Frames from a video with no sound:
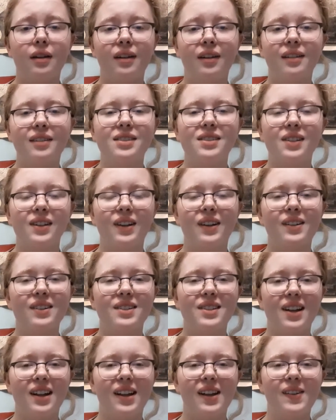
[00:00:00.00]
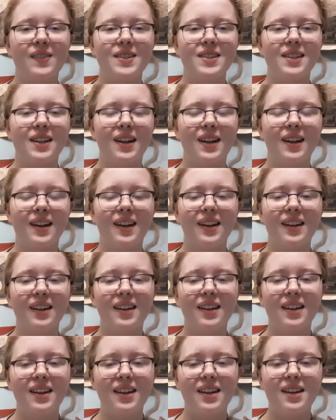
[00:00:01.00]
So you could tell I was lying.
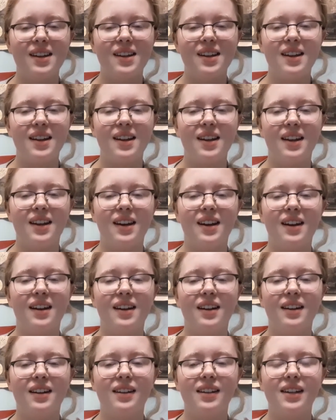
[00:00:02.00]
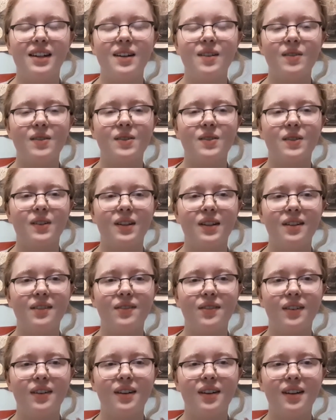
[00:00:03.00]
And, it was really
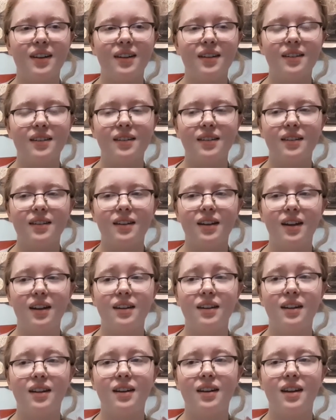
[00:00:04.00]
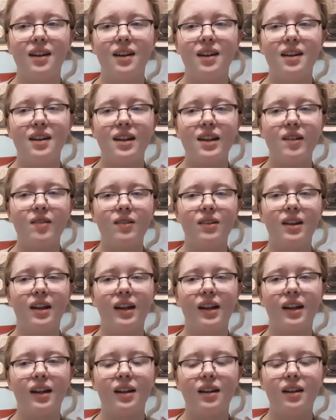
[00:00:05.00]
funny. And then he
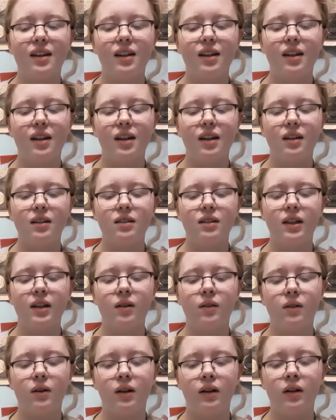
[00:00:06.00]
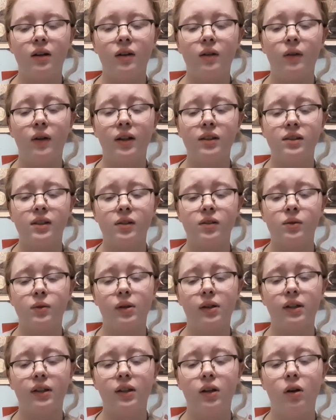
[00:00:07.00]
like, later on, as I was
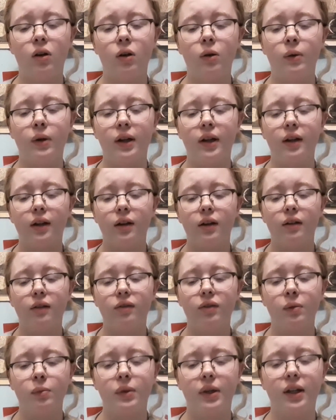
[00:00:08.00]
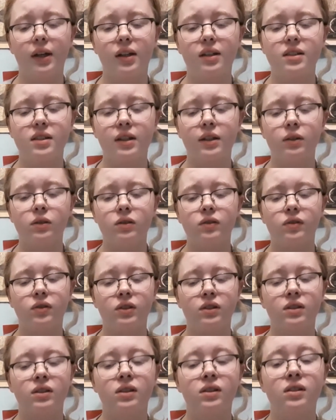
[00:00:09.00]
walking the hallway, from like Skills for
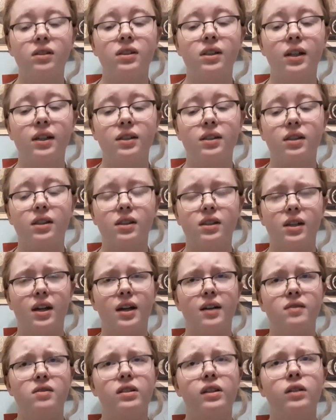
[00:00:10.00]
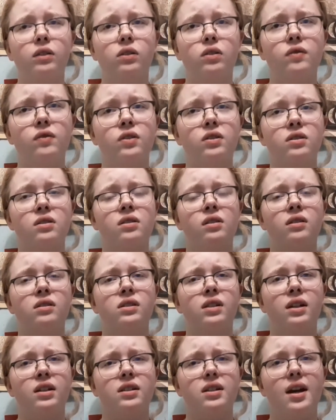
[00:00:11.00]
Success, because I have Skills for
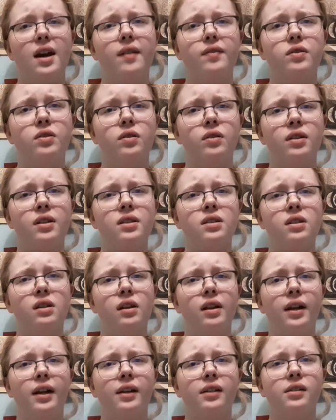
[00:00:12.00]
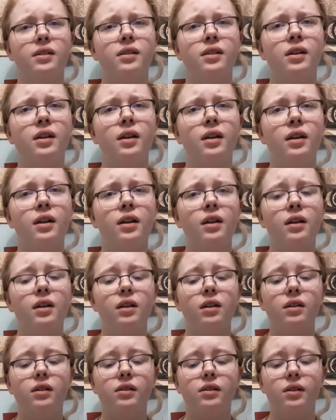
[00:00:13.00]
Success after his class.
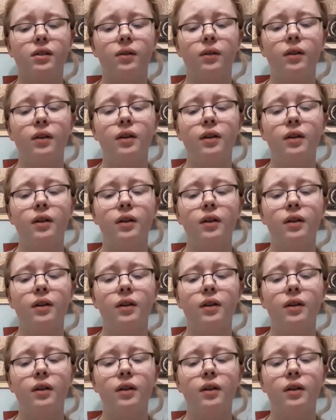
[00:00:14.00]
So